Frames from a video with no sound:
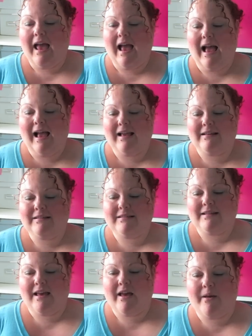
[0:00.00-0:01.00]
And
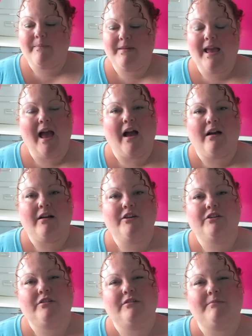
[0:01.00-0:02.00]
um, yeah, I
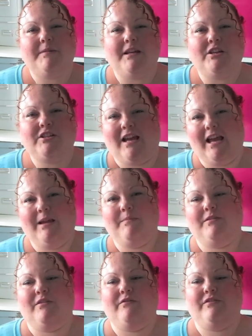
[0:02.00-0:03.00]
shouldn't be
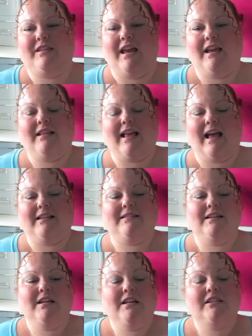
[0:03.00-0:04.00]
ashamed of saying that,
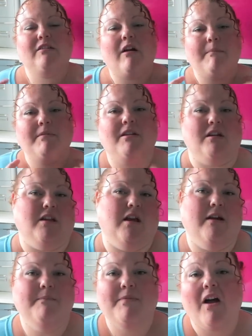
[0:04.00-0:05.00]
so I'm
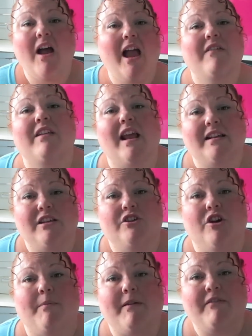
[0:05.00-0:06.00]
gonna. I have an Etsy
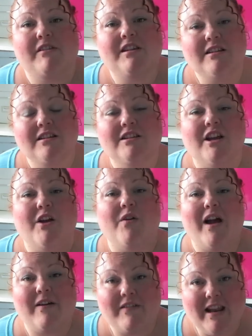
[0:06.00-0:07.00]
shop. If you didn't know,
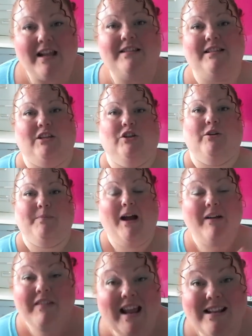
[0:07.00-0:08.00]
I have an Etsy shop. I
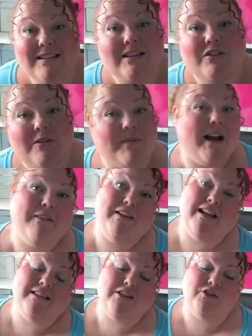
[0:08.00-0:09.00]
have an Etsy shop. I have
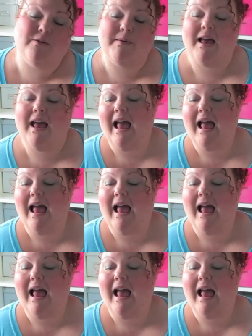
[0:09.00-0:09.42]
an Etsy shop.